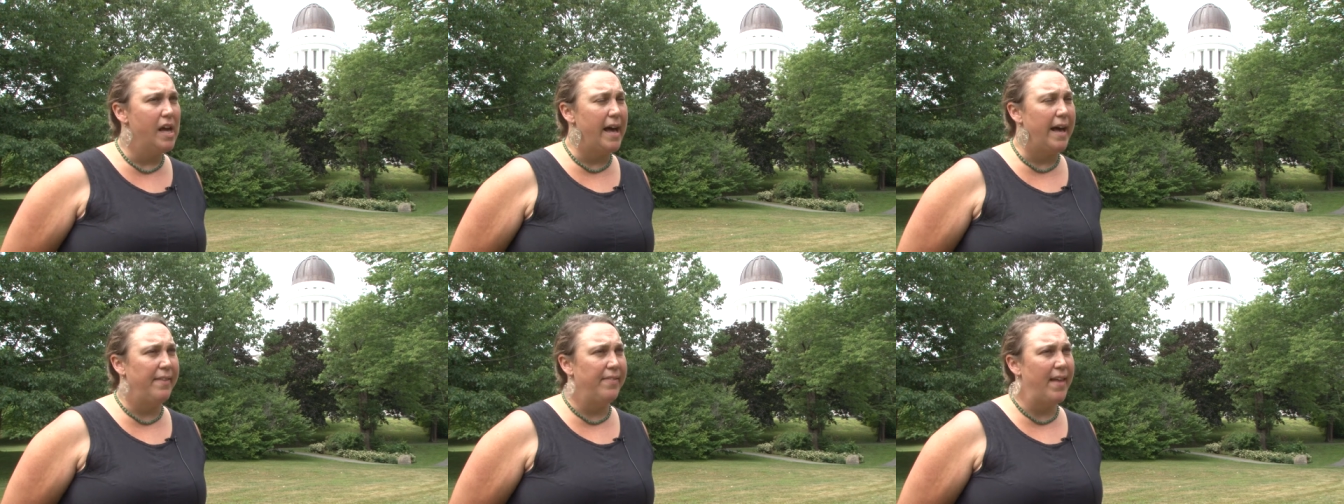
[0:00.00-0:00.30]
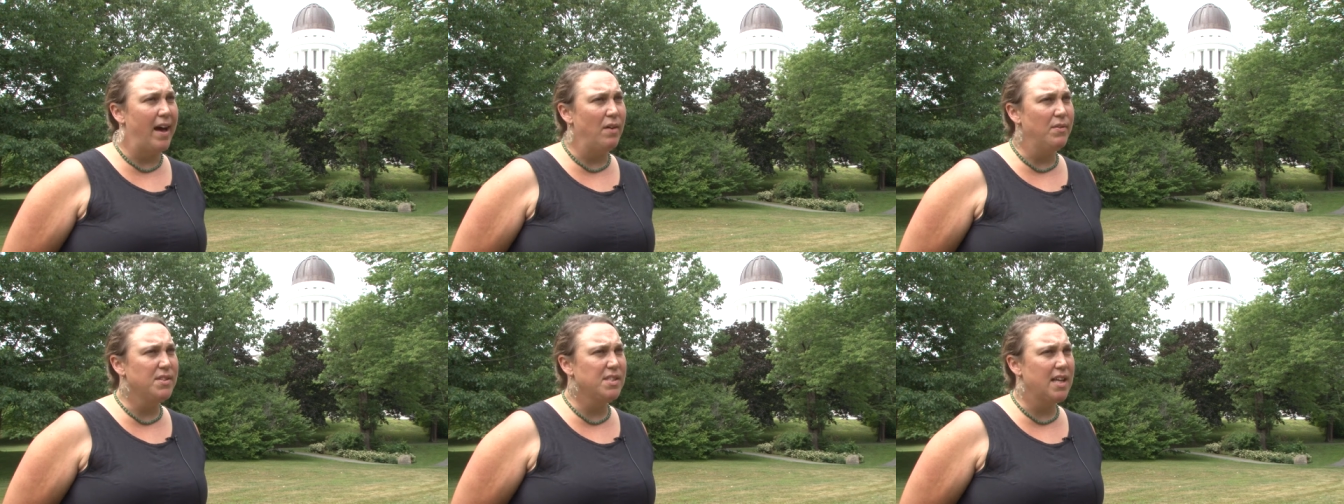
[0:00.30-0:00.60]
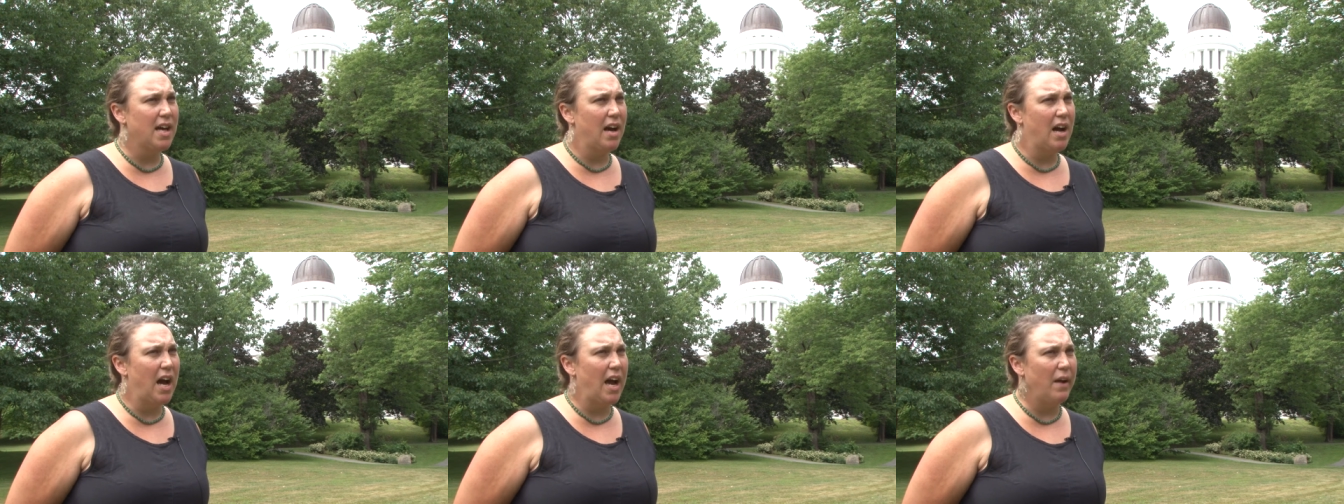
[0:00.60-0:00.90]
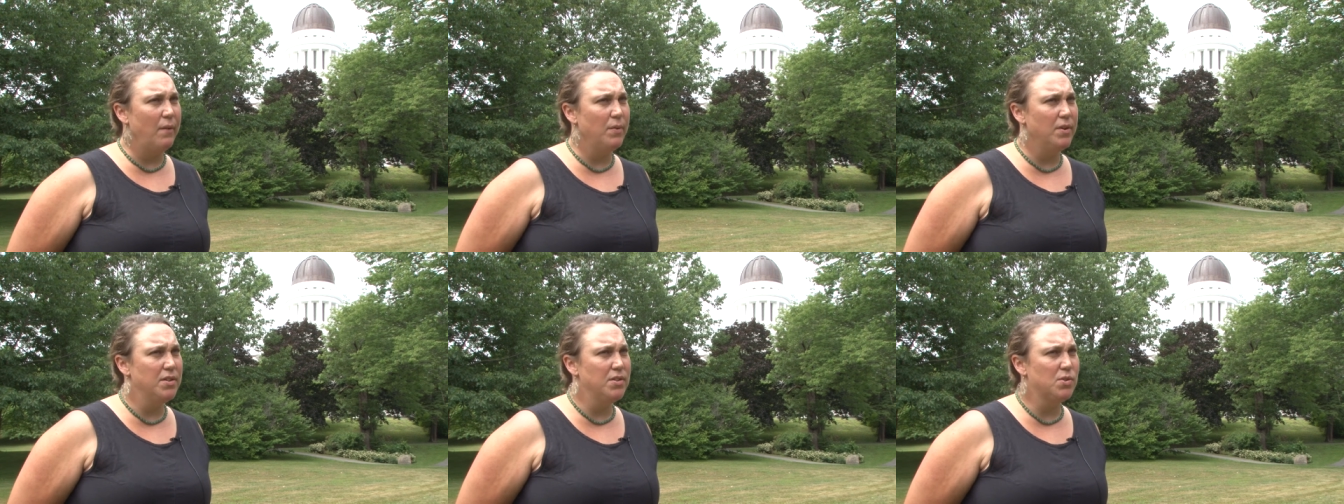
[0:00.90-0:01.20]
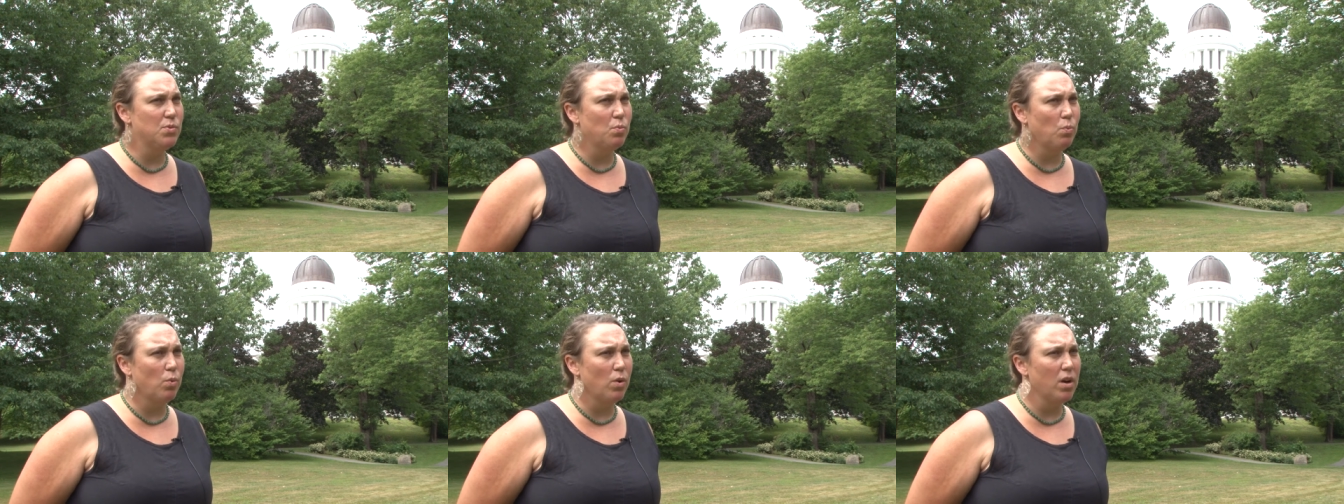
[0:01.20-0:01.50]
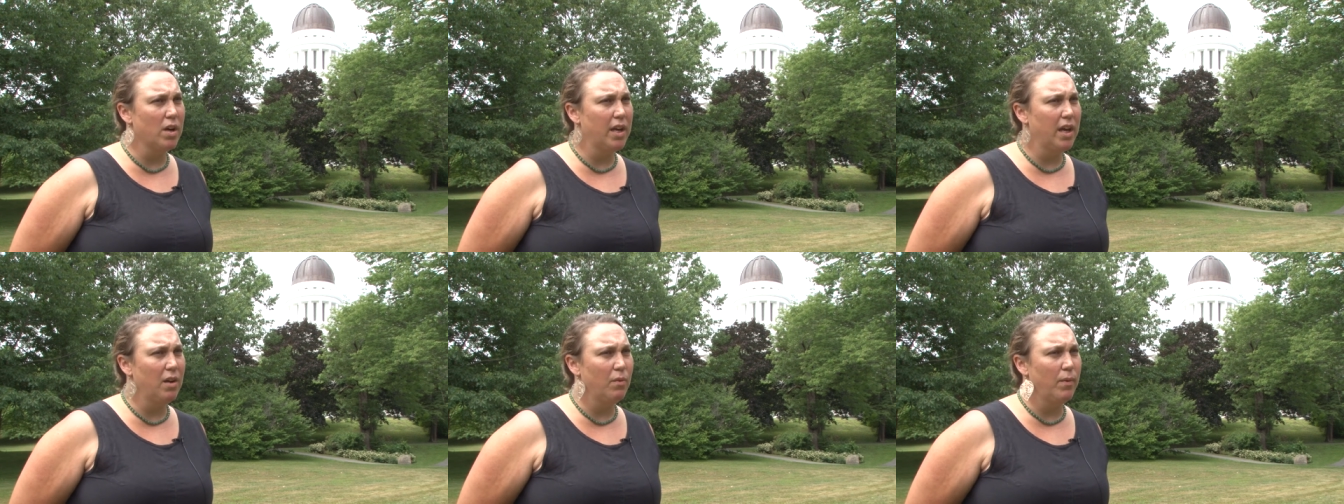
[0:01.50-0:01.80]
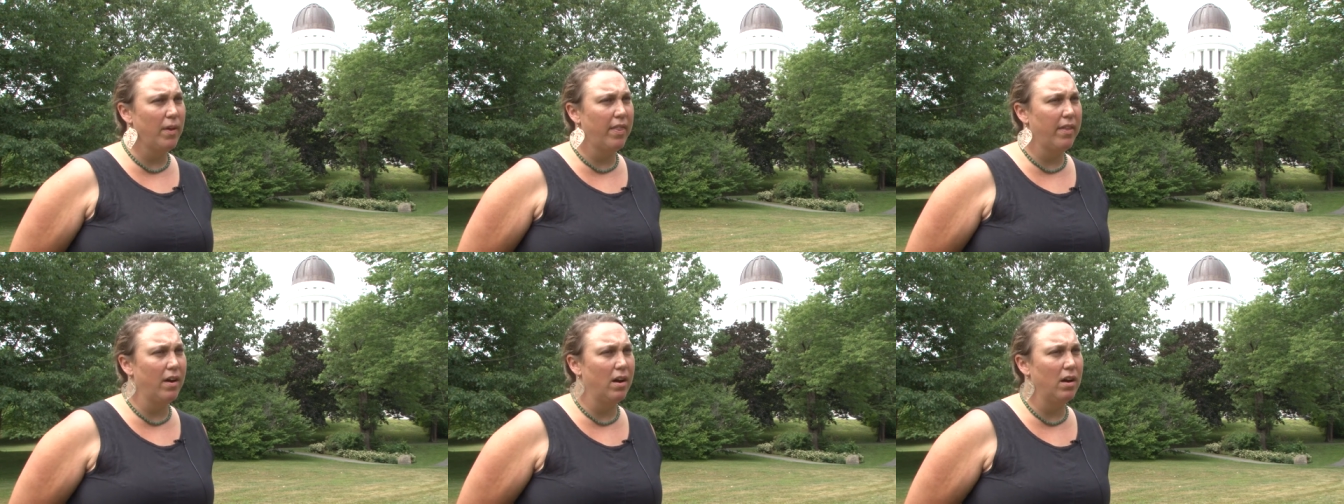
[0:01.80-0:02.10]
And that was that I was working
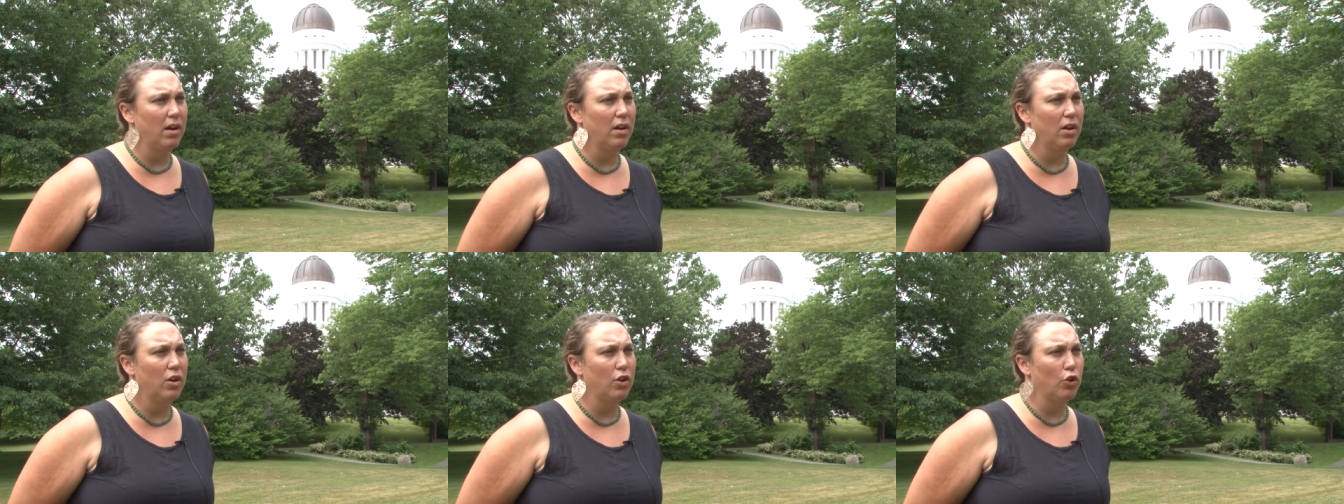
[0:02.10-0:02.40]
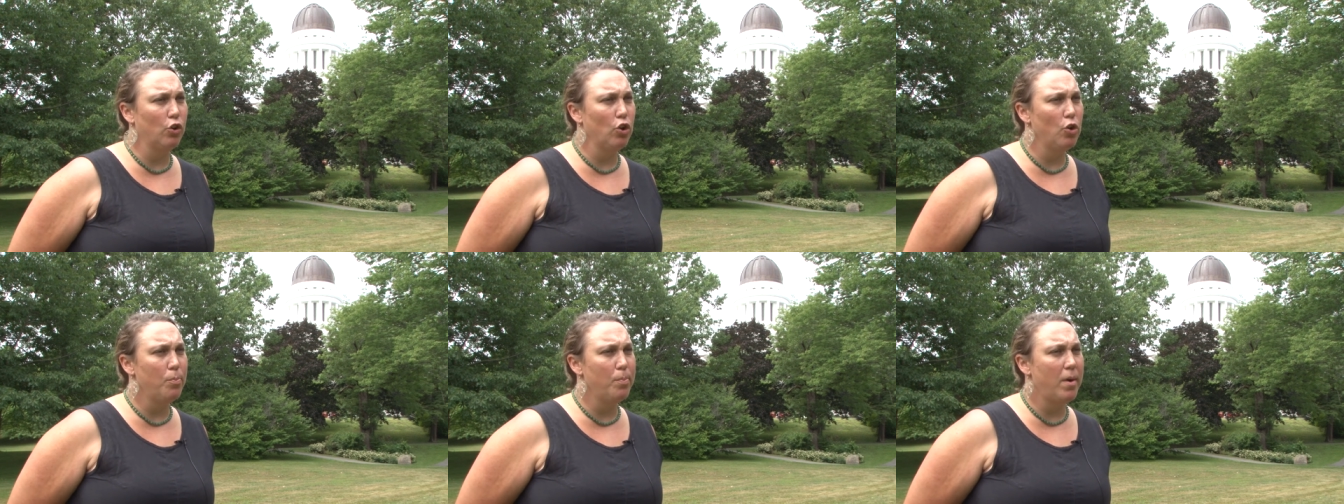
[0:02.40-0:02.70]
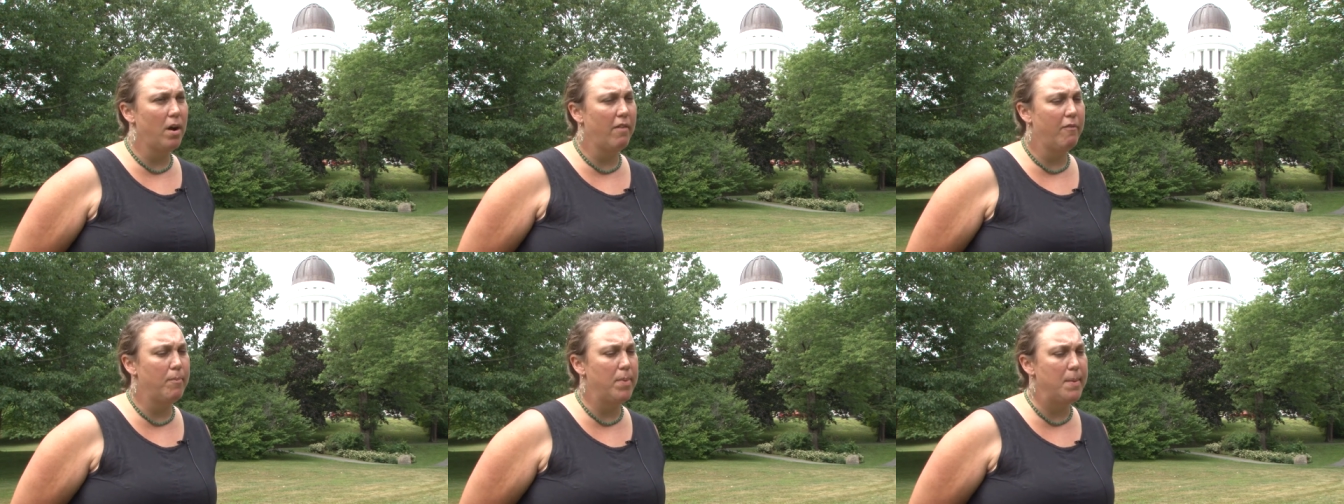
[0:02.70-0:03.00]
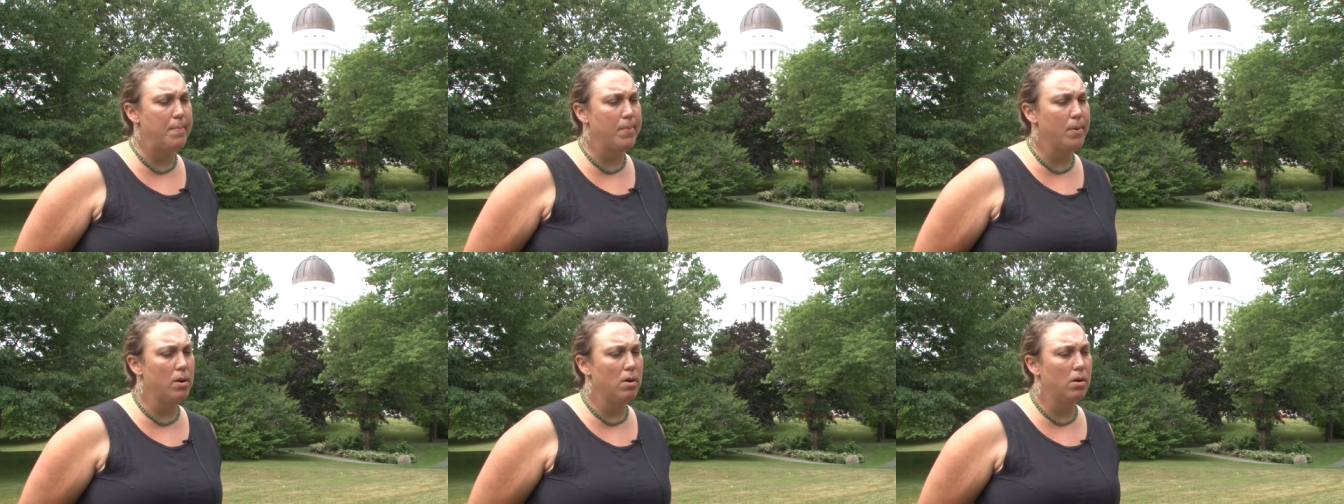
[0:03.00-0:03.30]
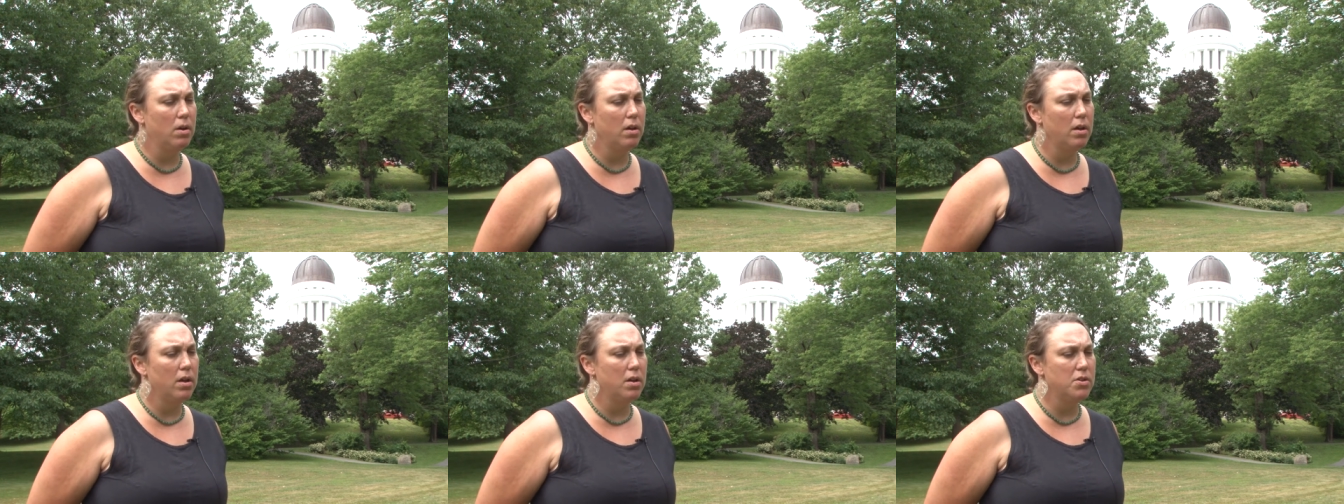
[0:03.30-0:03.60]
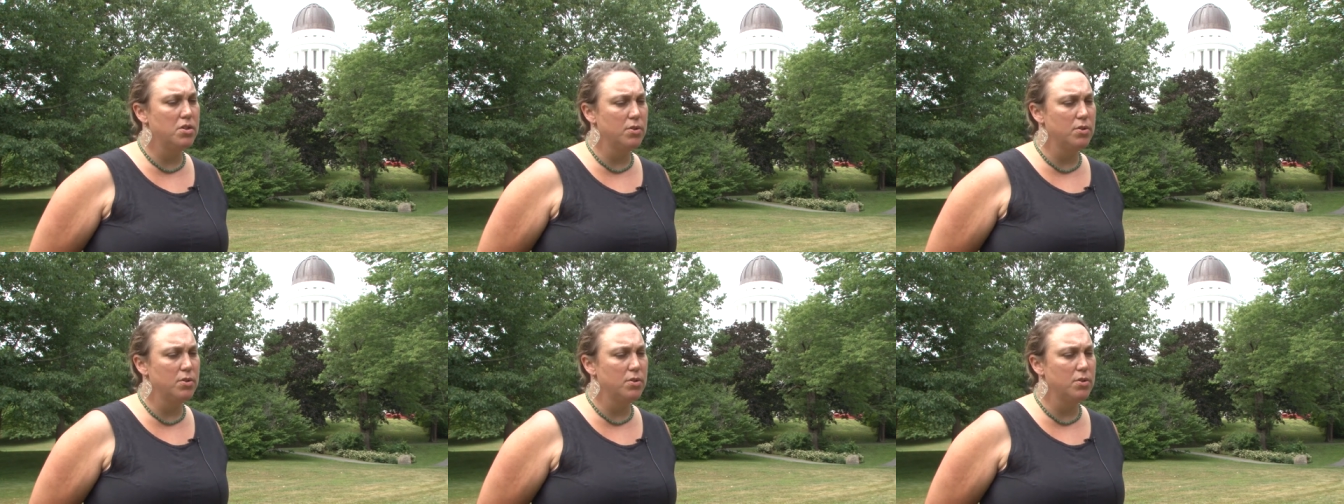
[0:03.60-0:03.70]
with a group of people